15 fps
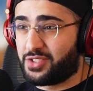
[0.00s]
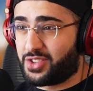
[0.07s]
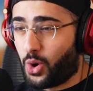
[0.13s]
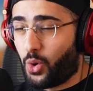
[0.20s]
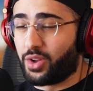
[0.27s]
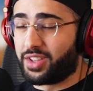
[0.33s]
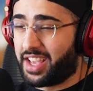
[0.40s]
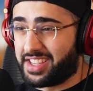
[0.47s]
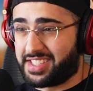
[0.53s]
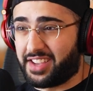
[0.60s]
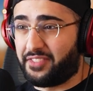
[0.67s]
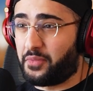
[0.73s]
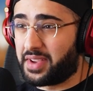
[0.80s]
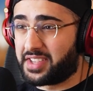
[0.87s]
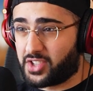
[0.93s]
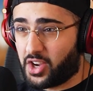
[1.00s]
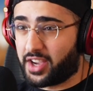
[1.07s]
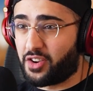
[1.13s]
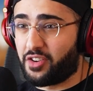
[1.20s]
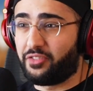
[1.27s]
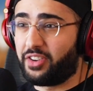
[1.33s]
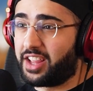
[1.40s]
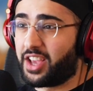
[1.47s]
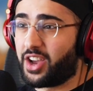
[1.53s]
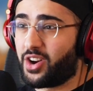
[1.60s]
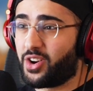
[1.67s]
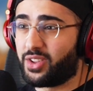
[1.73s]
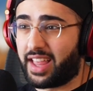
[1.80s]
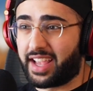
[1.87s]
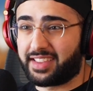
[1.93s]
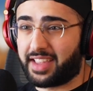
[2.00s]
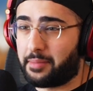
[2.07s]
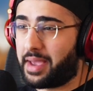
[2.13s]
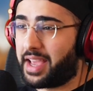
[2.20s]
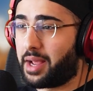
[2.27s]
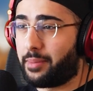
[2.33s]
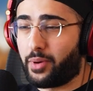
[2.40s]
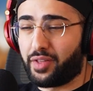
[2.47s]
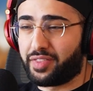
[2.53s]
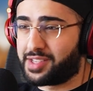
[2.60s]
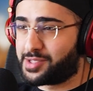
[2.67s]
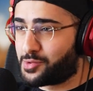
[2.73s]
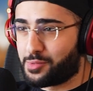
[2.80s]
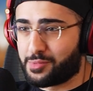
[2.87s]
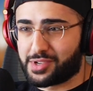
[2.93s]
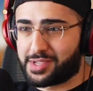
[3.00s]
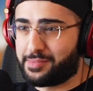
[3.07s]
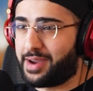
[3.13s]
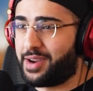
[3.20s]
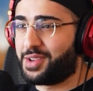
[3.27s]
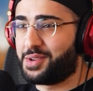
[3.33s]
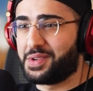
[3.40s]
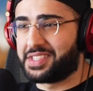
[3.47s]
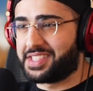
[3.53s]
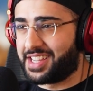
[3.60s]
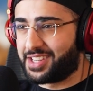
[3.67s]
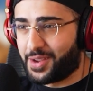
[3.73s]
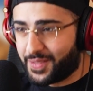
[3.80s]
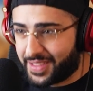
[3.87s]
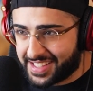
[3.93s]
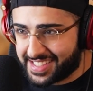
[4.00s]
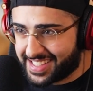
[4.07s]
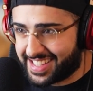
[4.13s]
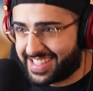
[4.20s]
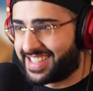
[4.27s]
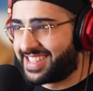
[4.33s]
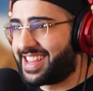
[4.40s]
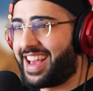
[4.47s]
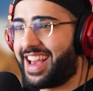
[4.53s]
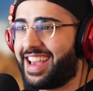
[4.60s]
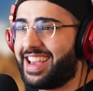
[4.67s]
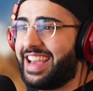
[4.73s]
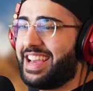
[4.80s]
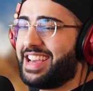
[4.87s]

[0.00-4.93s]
told us if we saw your video, like they made up all these rumors about you and said don't listen to this guy.